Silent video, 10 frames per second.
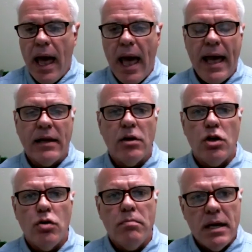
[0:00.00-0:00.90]
And
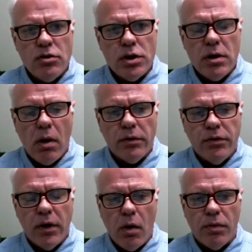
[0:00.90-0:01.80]
you mentioned
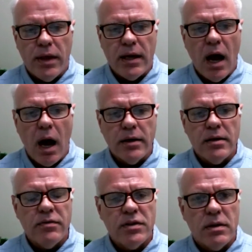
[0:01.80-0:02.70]
also the
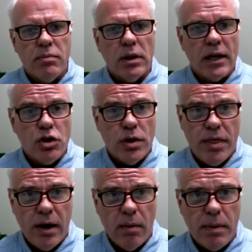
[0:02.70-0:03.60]
cognitive stimulation
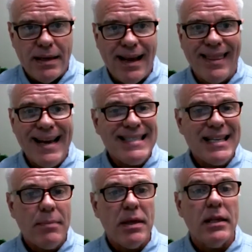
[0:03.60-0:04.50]
therapy. Now, that's
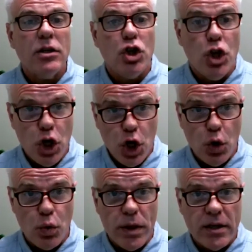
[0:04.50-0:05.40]
something that's
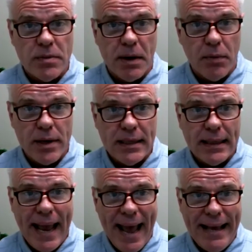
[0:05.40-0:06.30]
new that has been
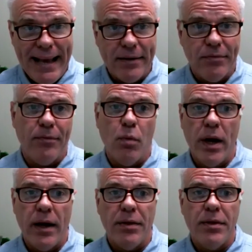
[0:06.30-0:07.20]
recently added
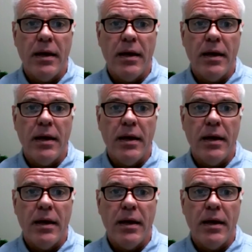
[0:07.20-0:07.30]
with